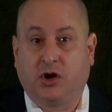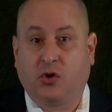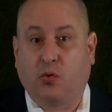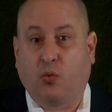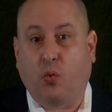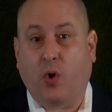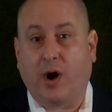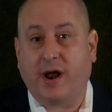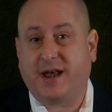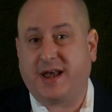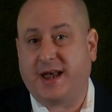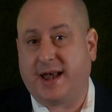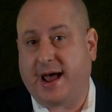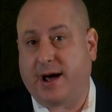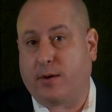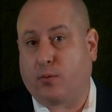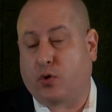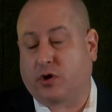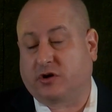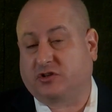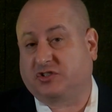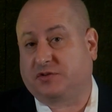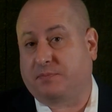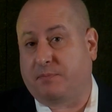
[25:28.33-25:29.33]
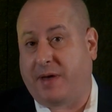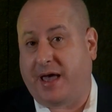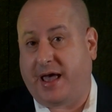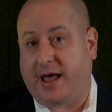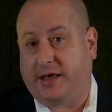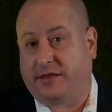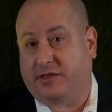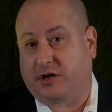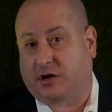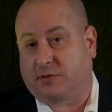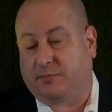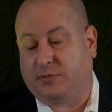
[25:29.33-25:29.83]
what networks
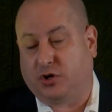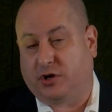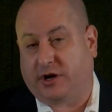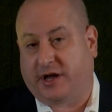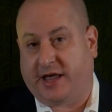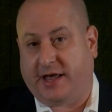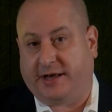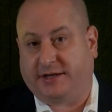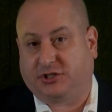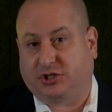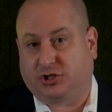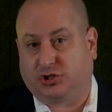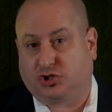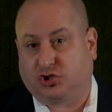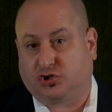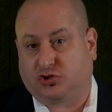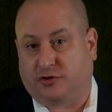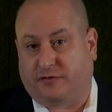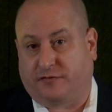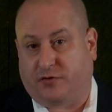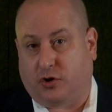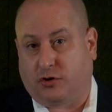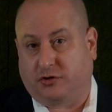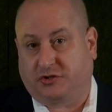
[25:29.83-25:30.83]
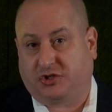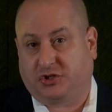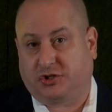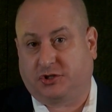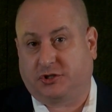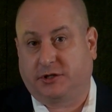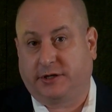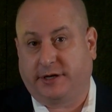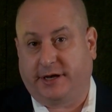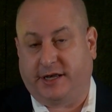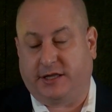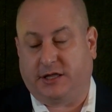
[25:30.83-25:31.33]
may the communications traverse
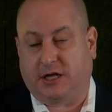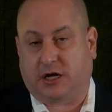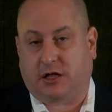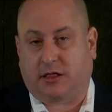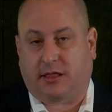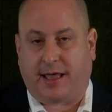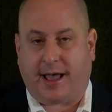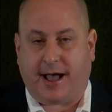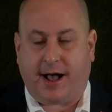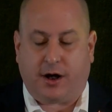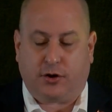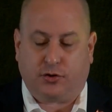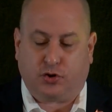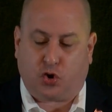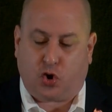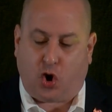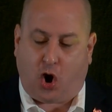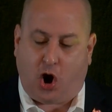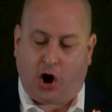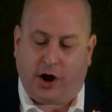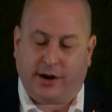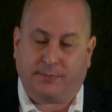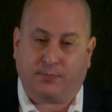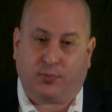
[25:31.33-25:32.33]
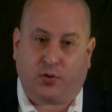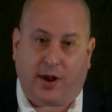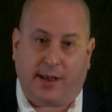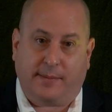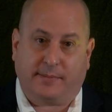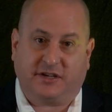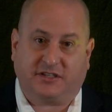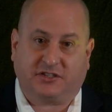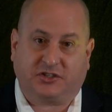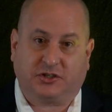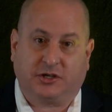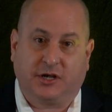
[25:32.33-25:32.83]
in the cloud or
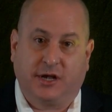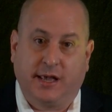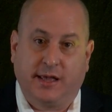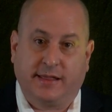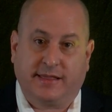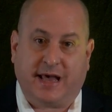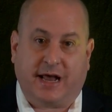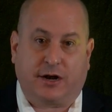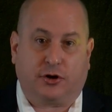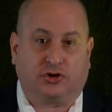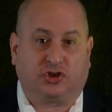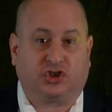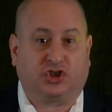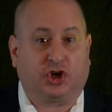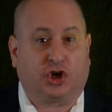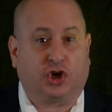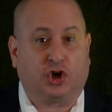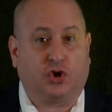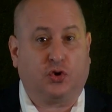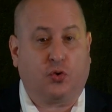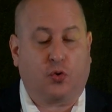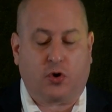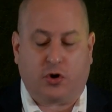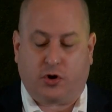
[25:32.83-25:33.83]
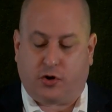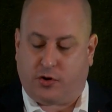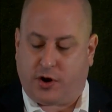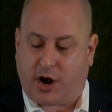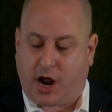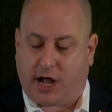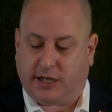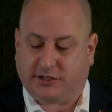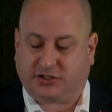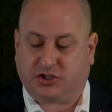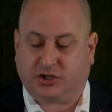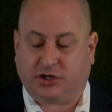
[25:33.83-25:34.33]
on-premise that are secured or
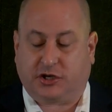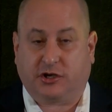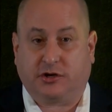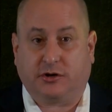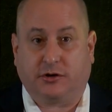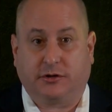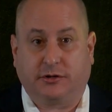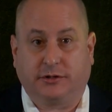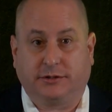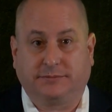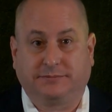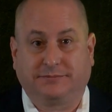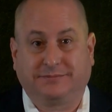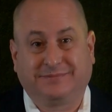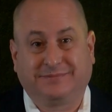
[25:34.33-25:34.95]
not secured.